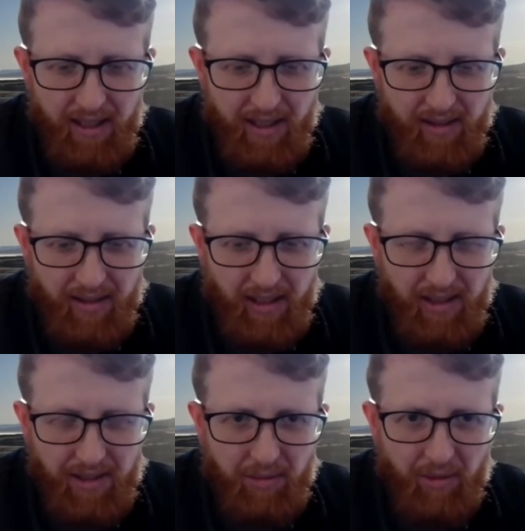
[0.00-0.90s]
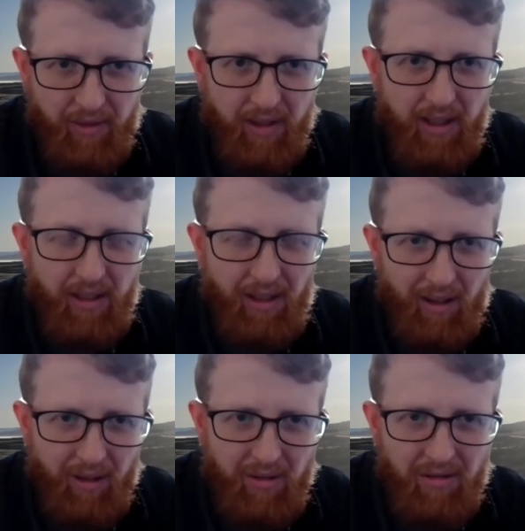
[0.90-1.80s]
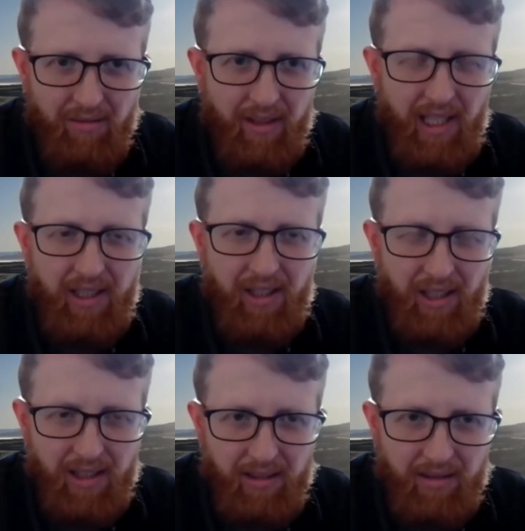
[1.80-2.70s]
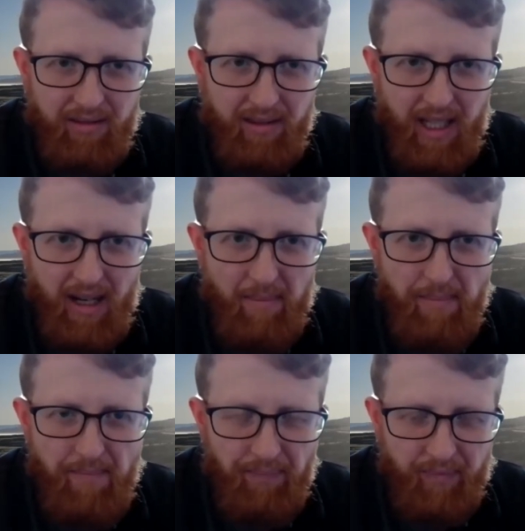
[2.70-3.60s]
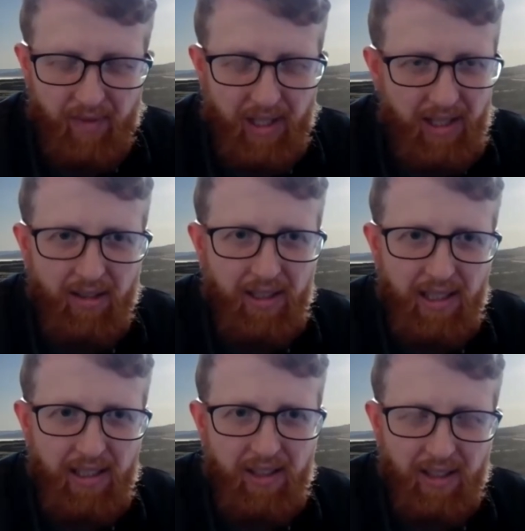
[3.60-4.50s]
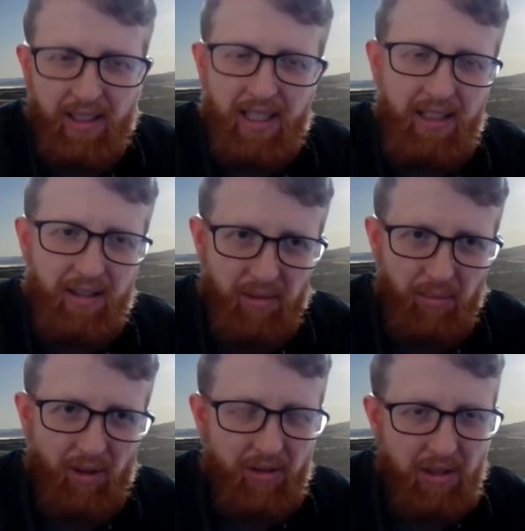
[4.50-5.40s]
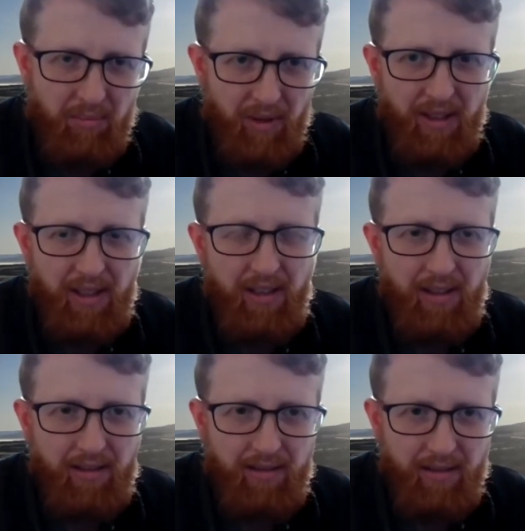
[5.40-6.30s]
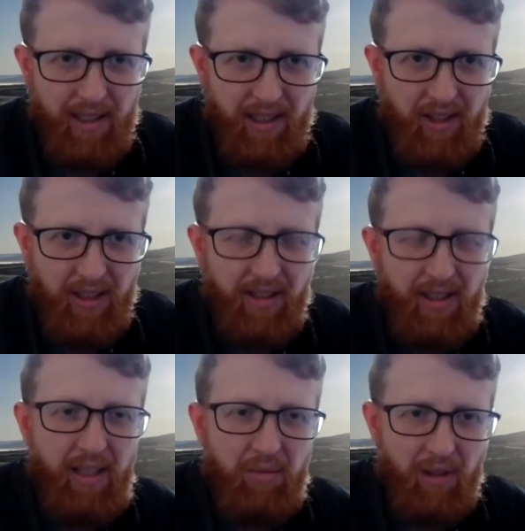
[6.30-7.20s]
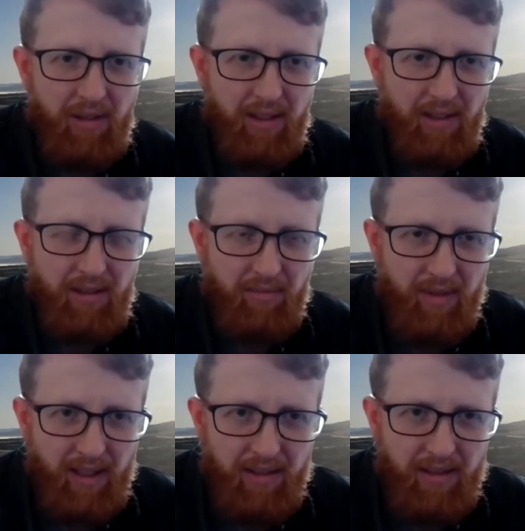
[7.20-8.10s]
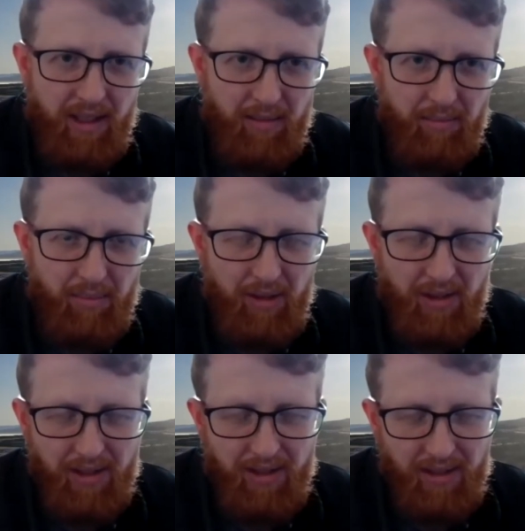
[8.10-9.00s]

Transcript: that leads to a very low energy, um, inherent energy in any of the blocks, but inherent energy in the network that's that's um, processing